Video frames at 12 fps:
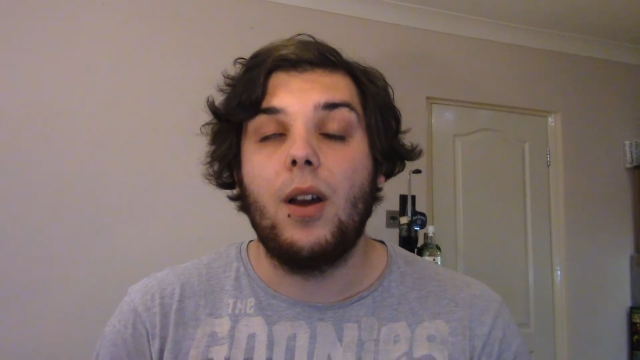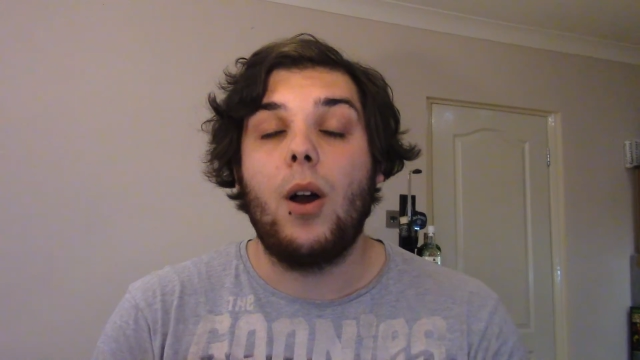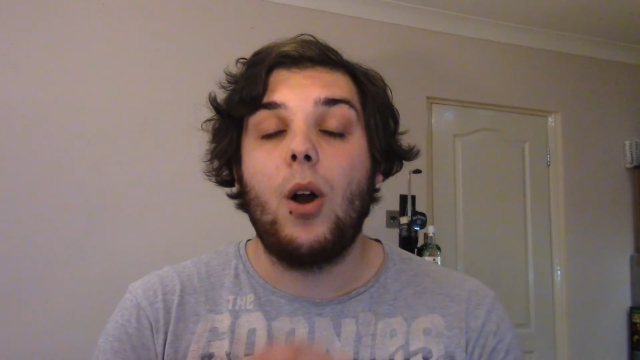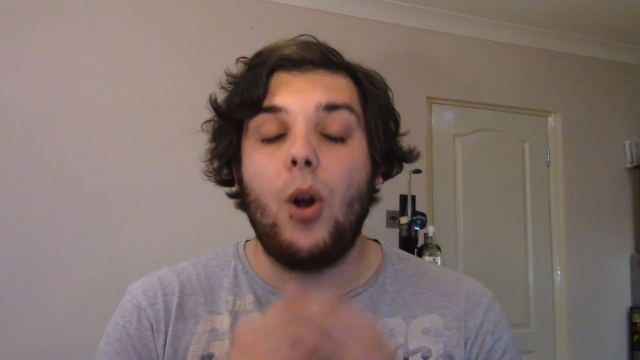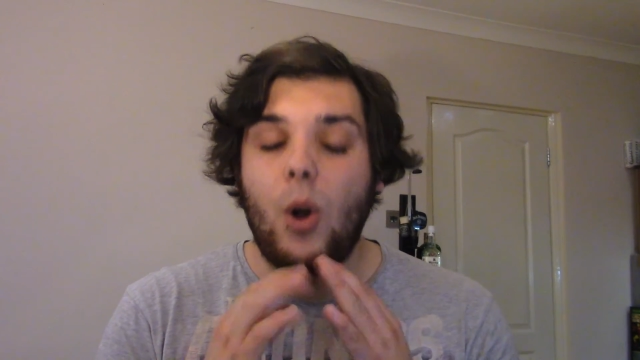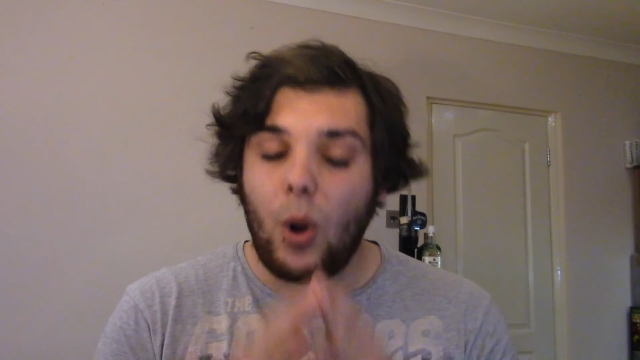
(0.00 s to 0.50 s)

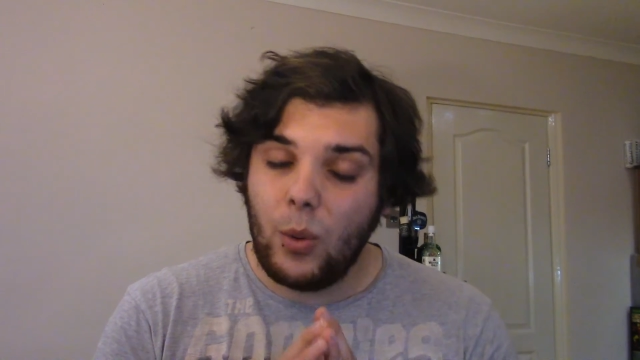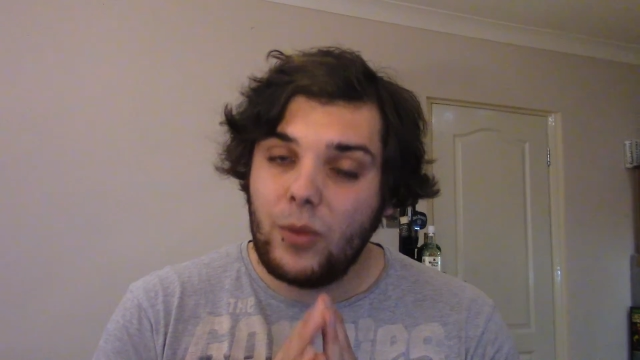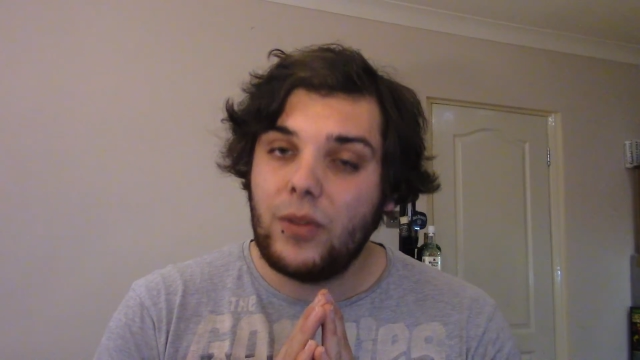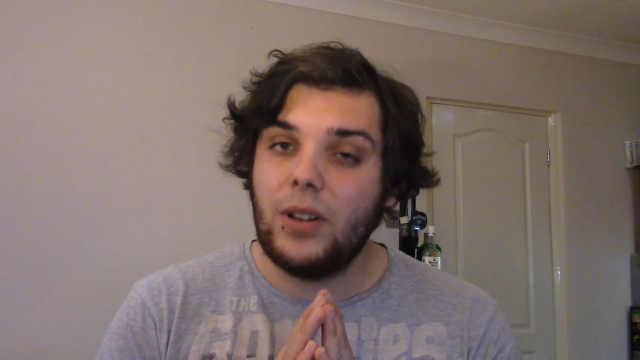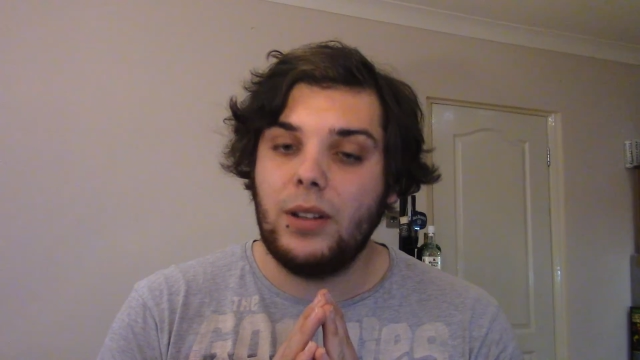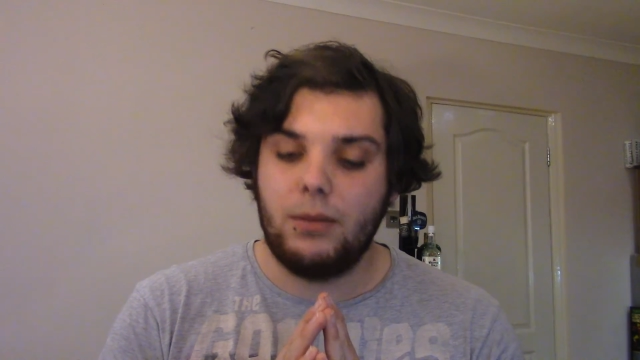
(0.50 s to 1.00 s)

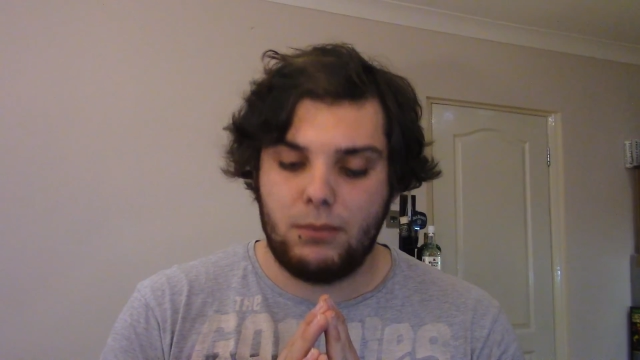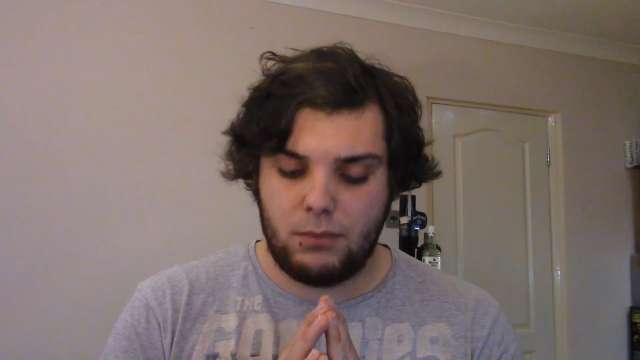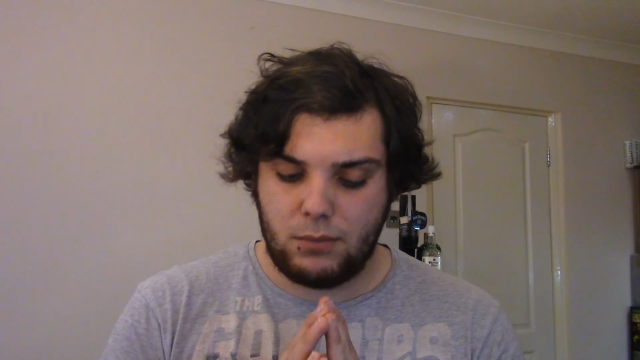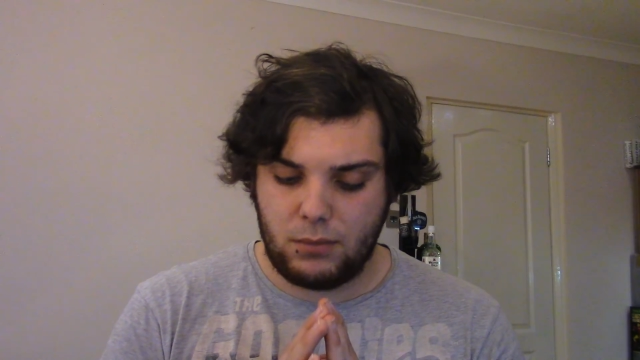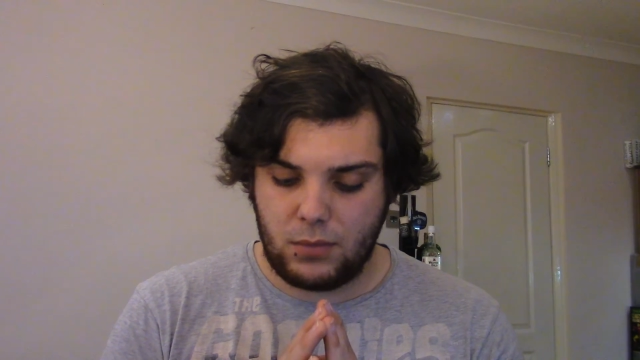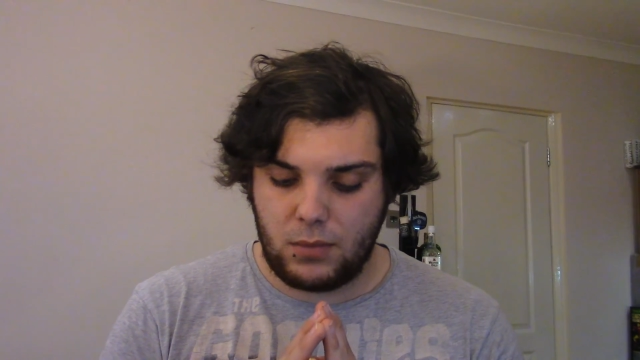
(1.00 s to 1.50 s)
Hopefully,
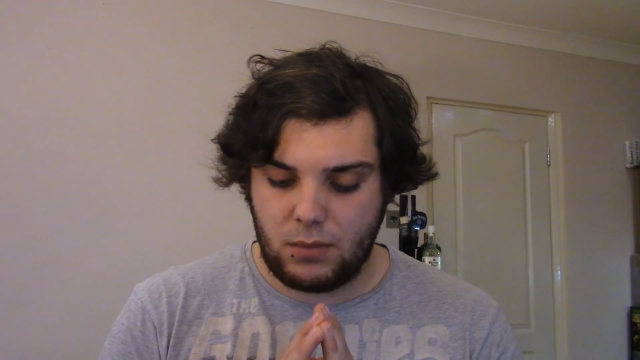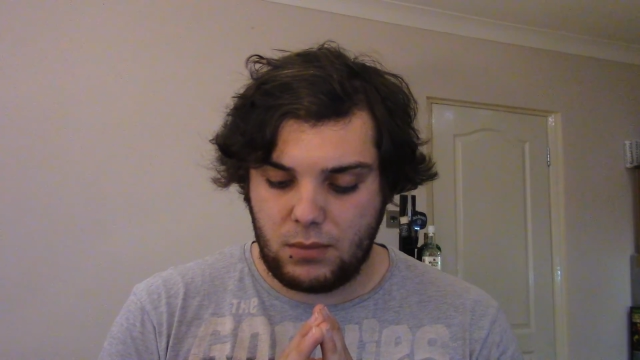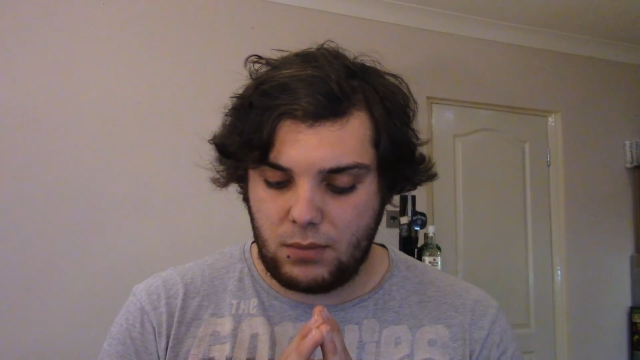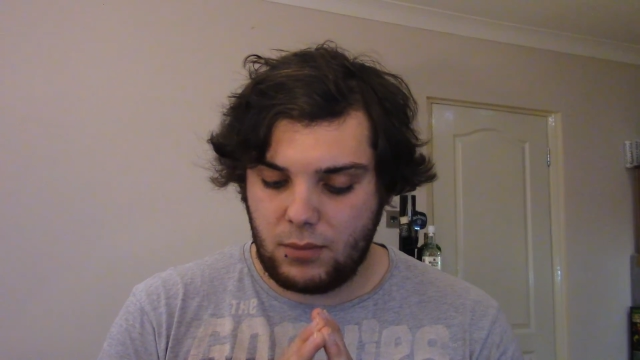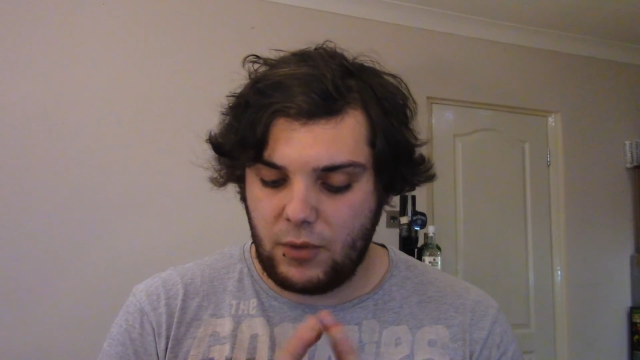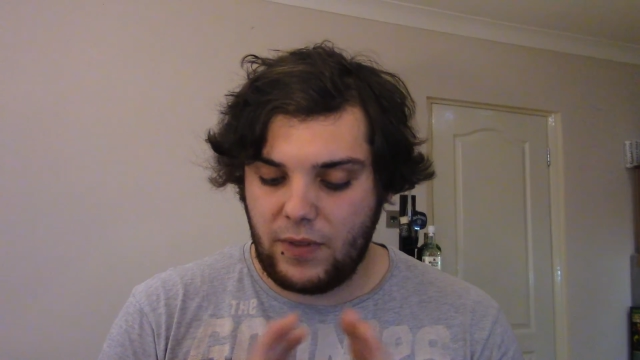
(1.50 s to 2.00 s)

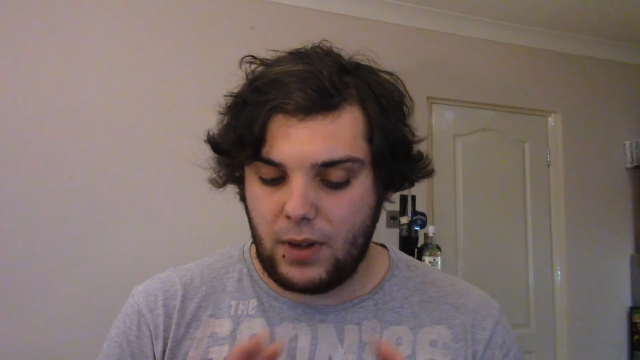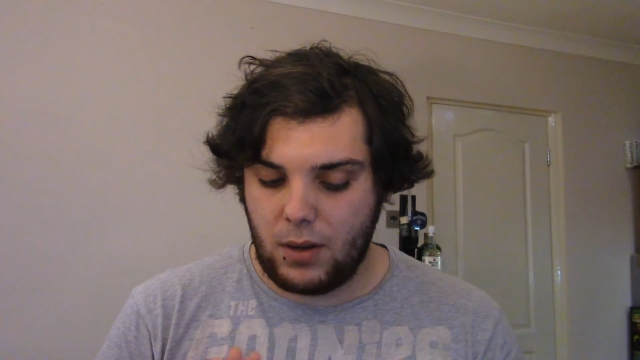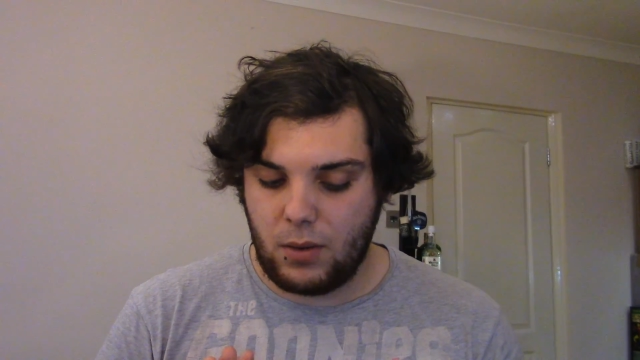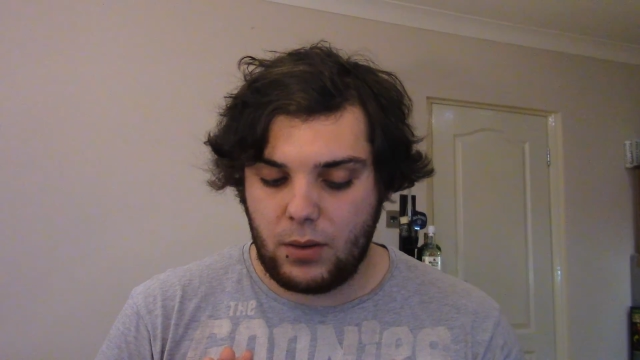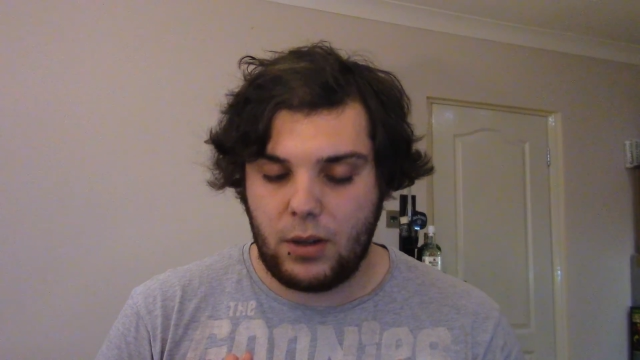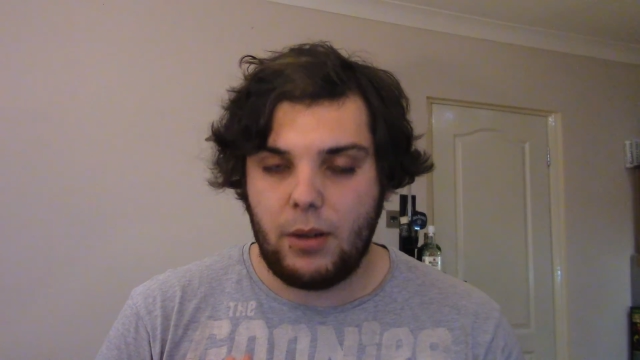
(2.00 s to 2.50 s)
without
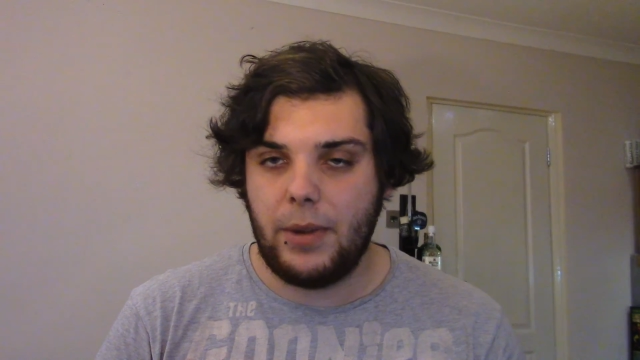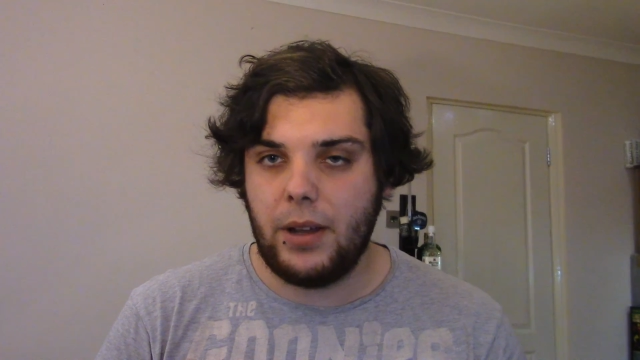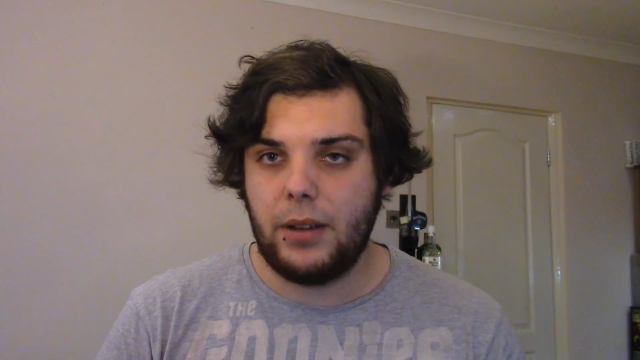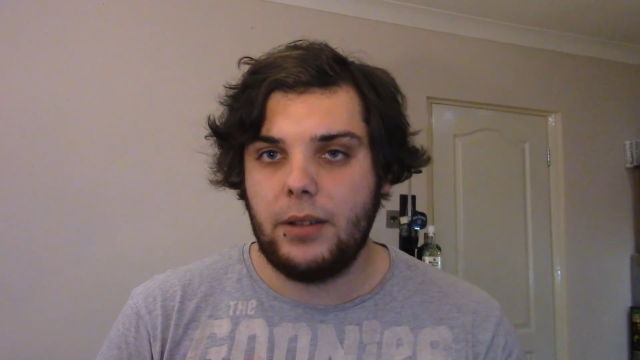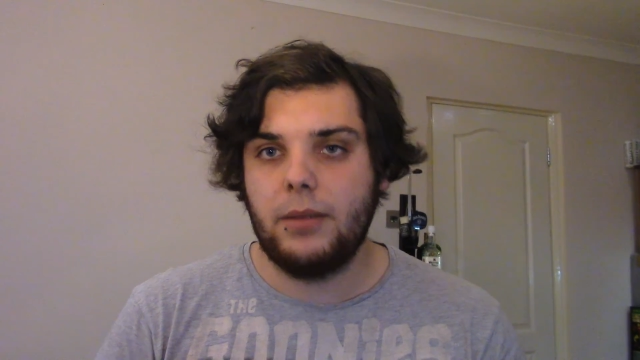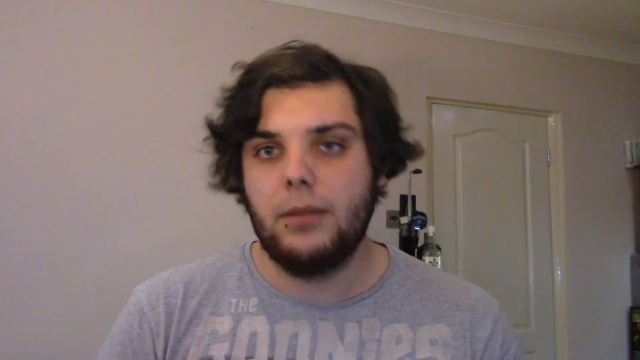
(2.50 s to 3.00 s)
knocking the mic.